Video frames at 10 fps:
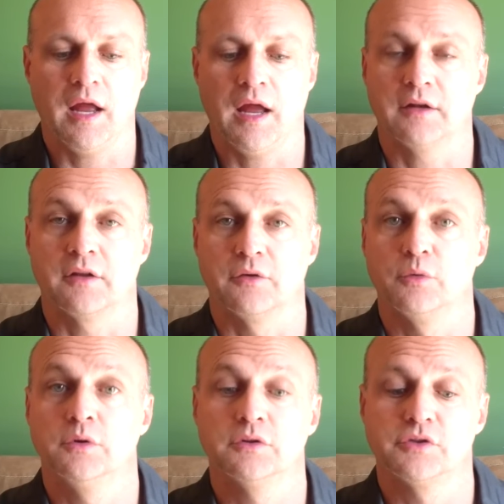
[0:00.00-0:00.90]
and the
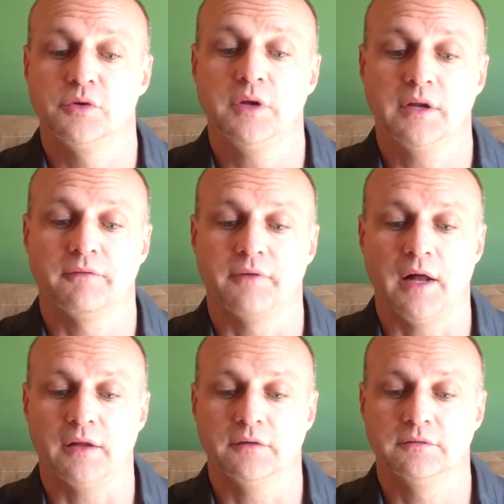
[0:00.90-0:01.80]
rules you need to
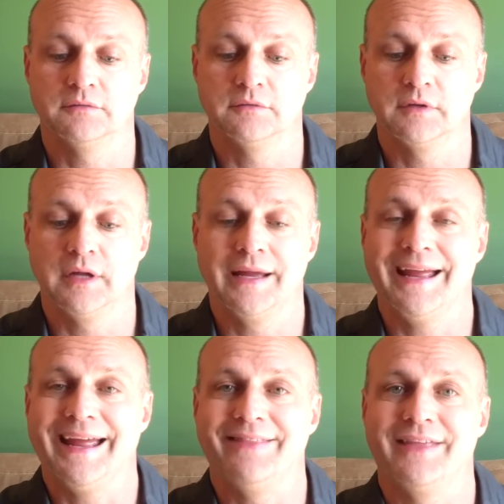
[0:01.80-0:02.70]
follow
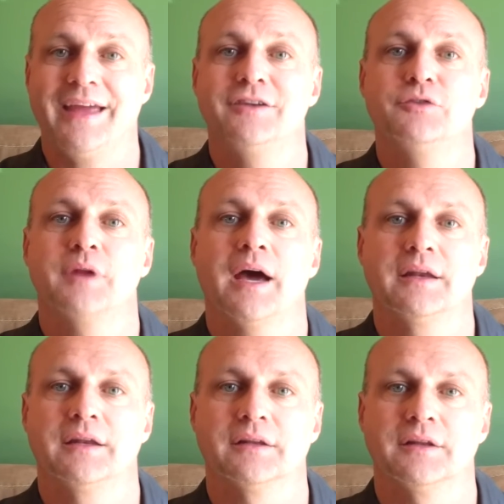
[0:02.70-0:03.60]
and they do not
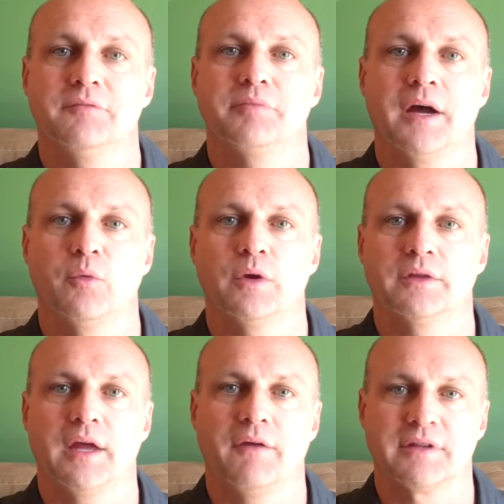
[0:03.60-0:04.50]
need to live by what
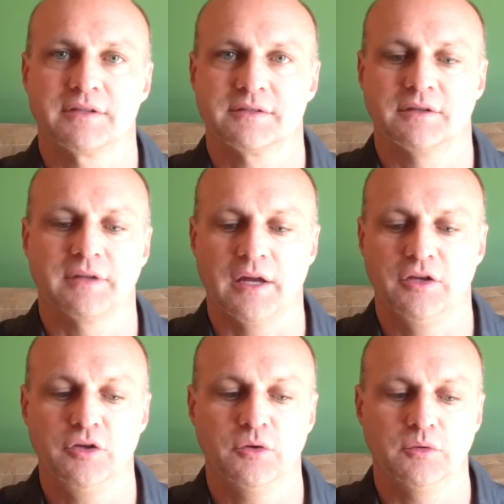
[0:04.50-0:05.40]
they have instilled on
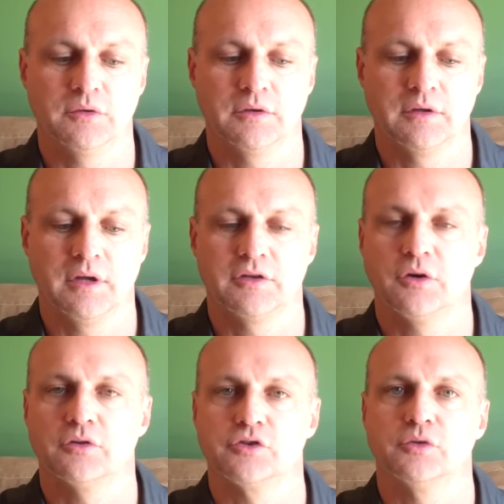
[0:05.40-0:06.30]
you and
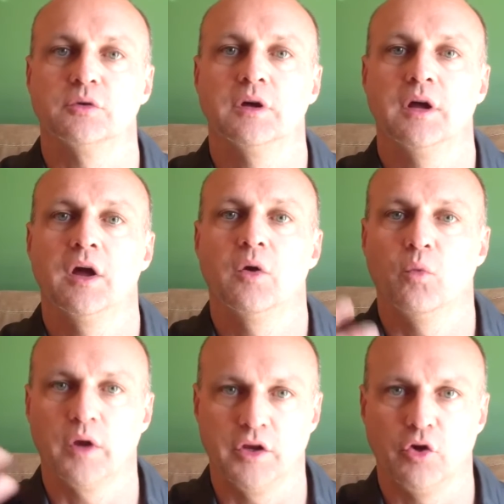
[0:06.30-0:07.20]
told you
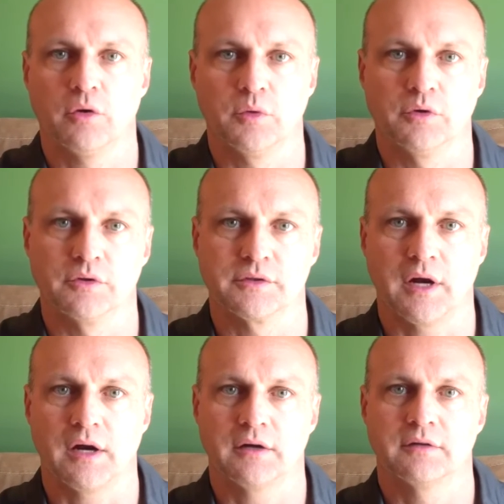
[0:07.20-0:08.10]
what your rules
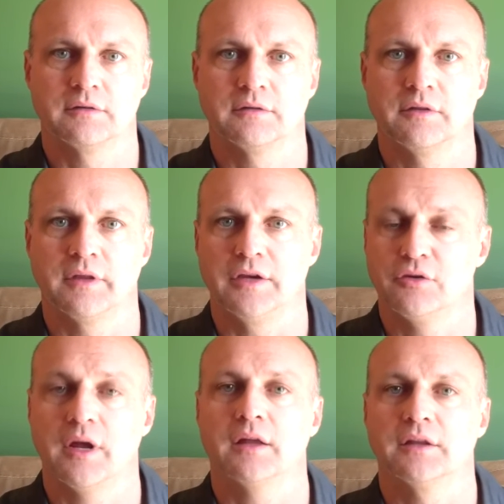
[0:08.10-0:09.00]
are. They
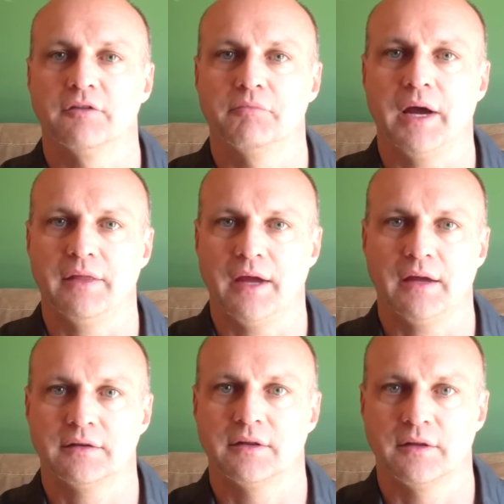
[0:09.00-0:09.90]
do not live by
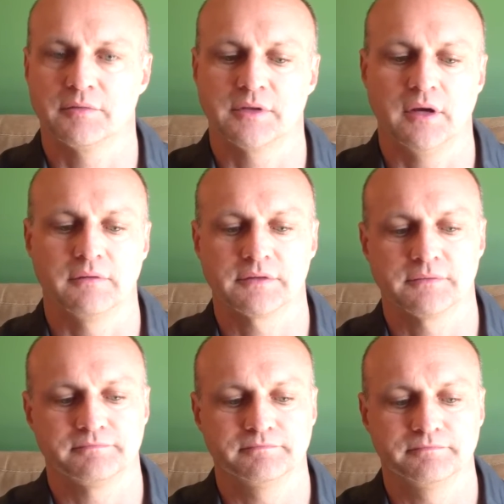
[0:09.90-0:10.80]
that themselves.